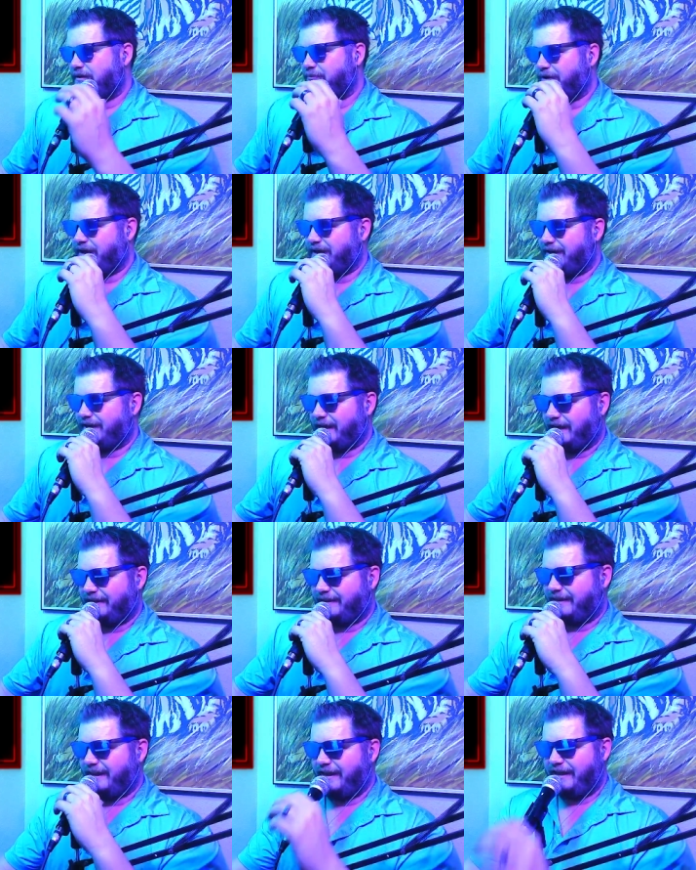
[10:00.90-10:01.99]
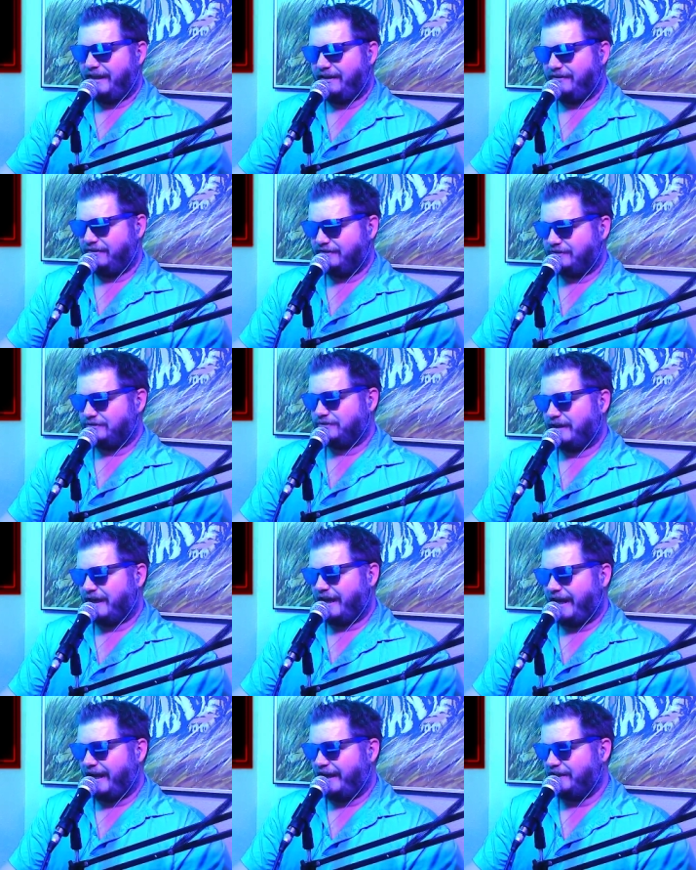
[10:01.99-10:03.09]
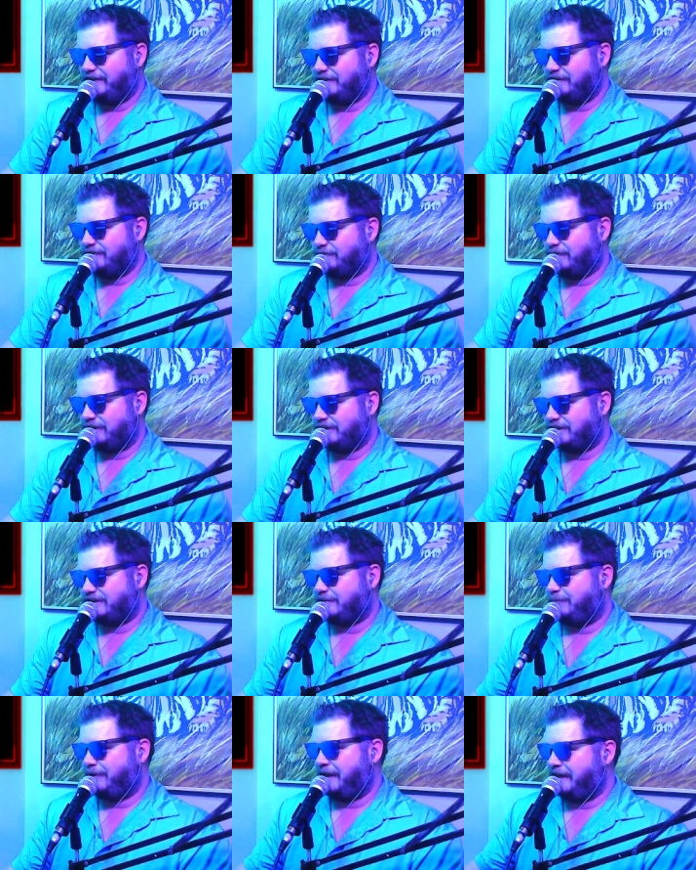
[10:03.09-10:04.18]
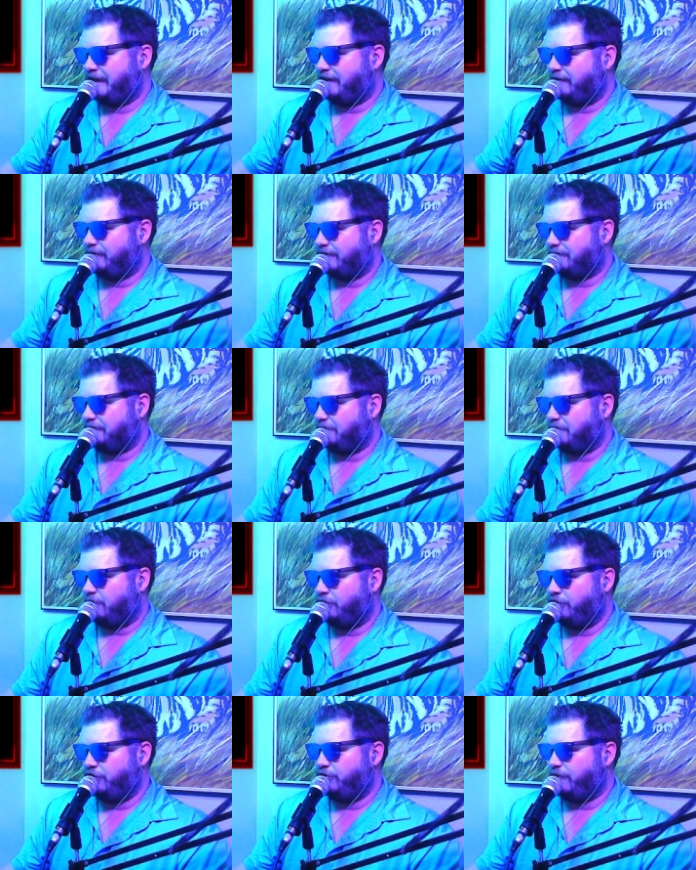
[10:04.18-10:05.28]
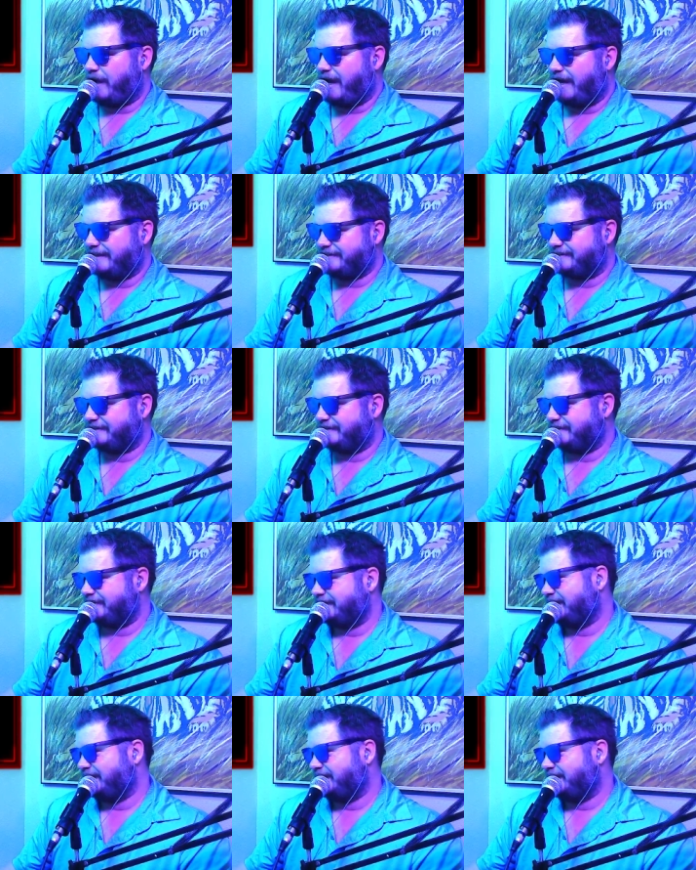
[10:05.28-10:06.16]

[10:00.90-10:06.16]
But I think he looks sort of Asian, which depending on who you ask